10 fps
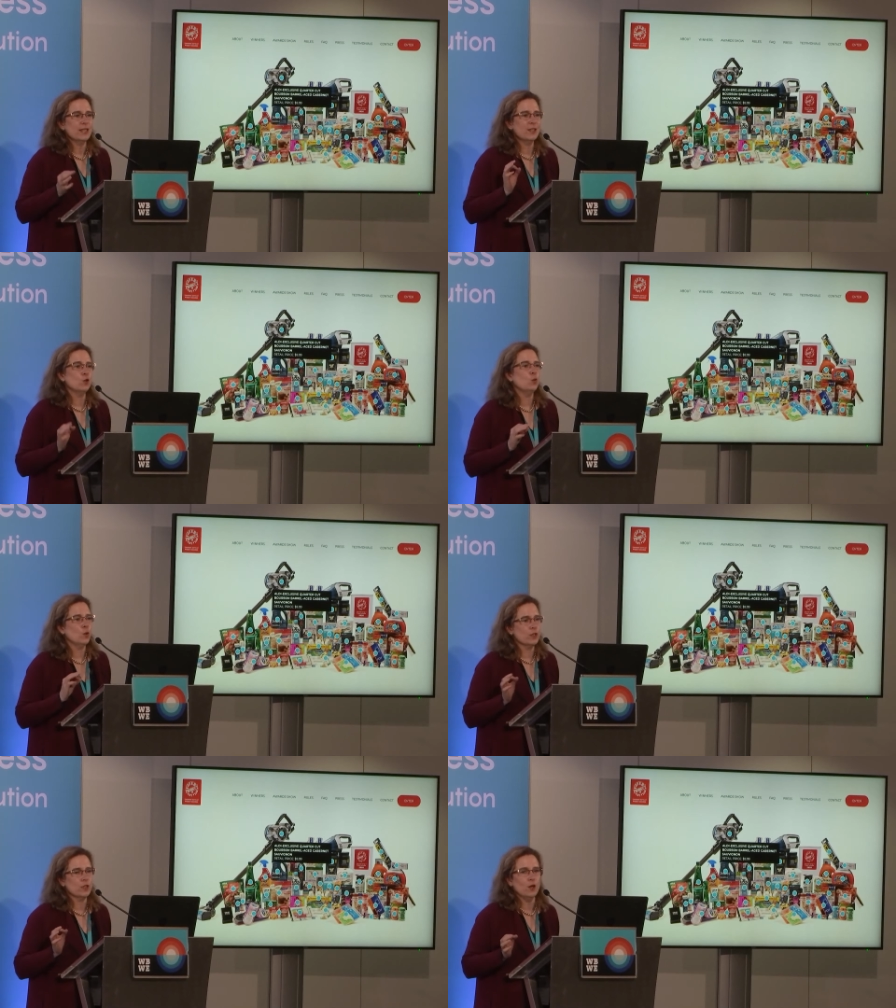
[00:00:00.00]
still
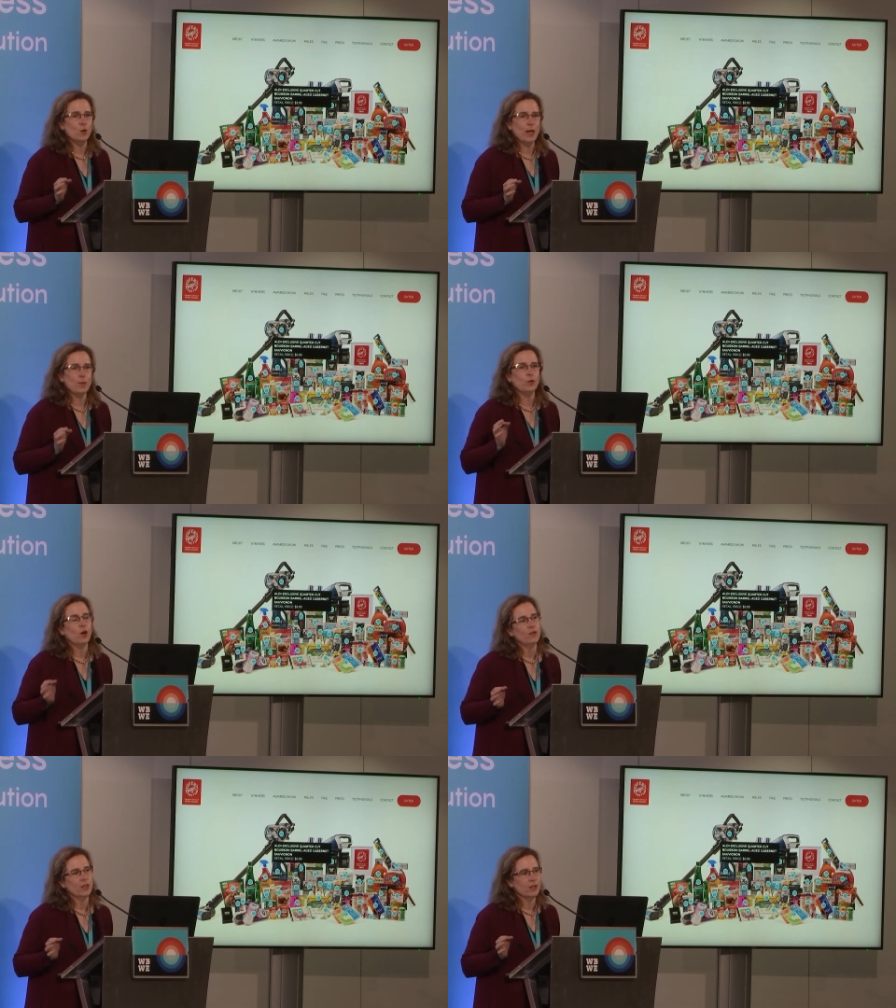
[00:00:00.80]
want to know about
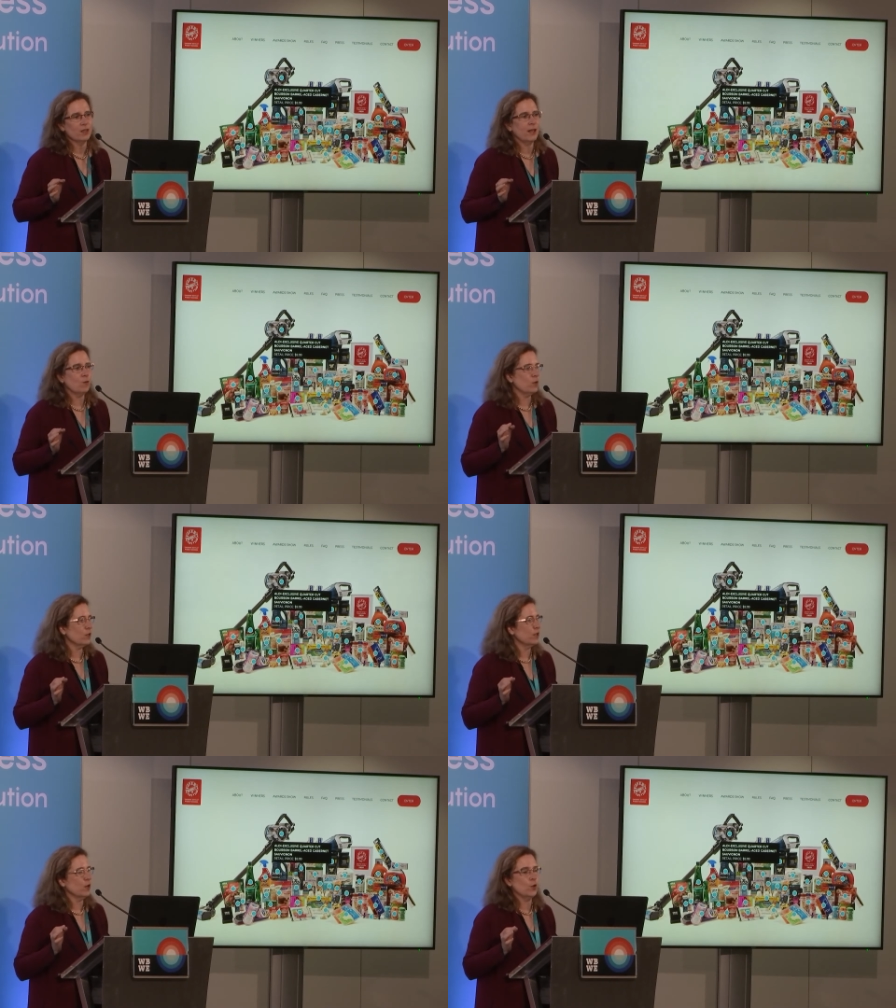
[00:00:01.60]
provenance. They want
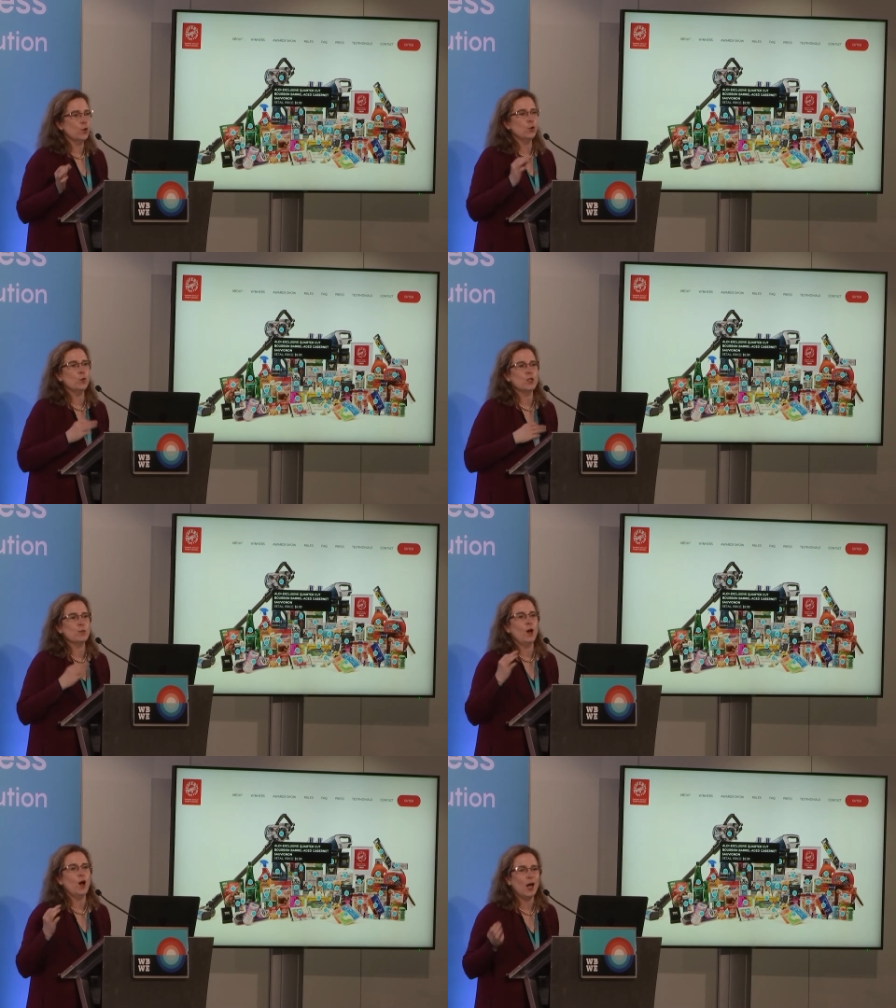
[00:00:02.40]
to know who is
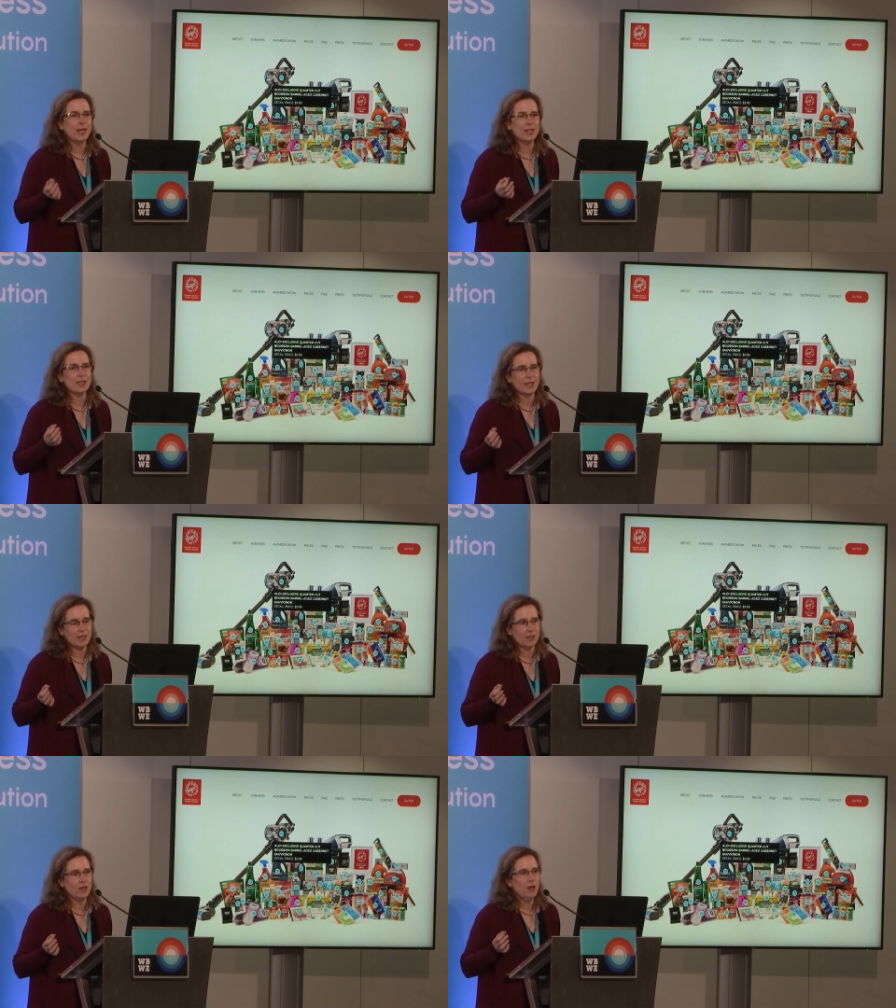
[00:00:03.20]
behind
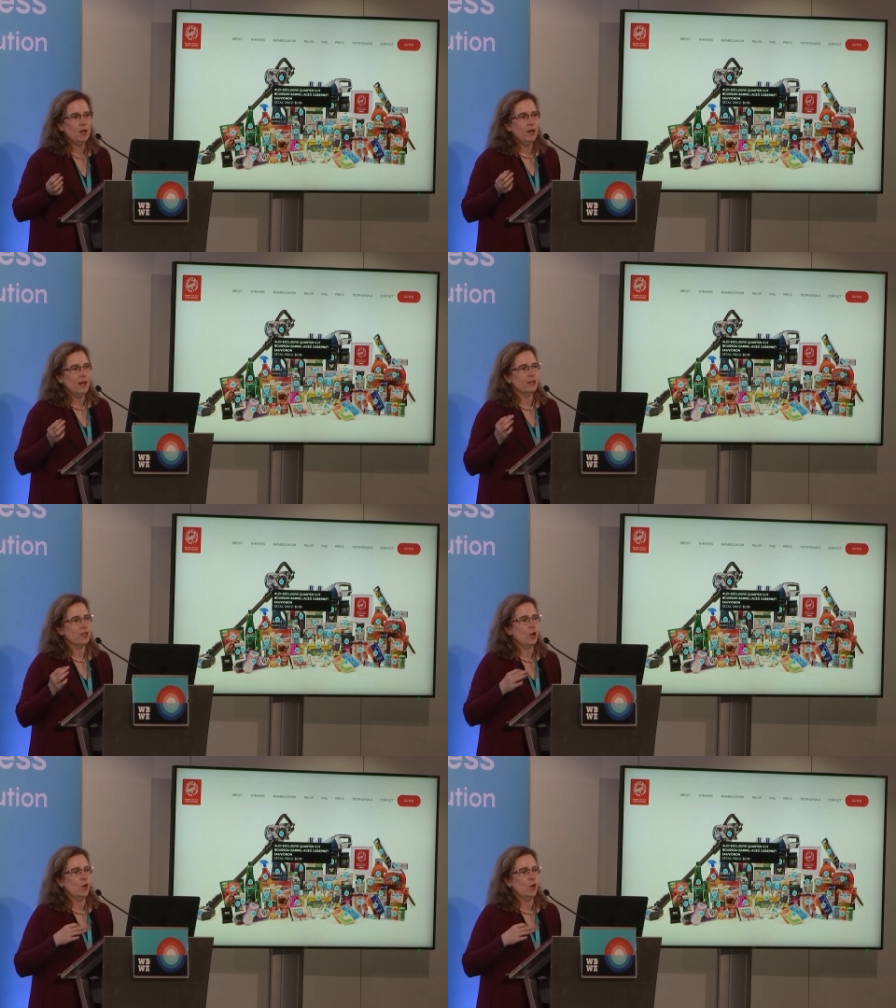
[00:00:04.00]
it. And so,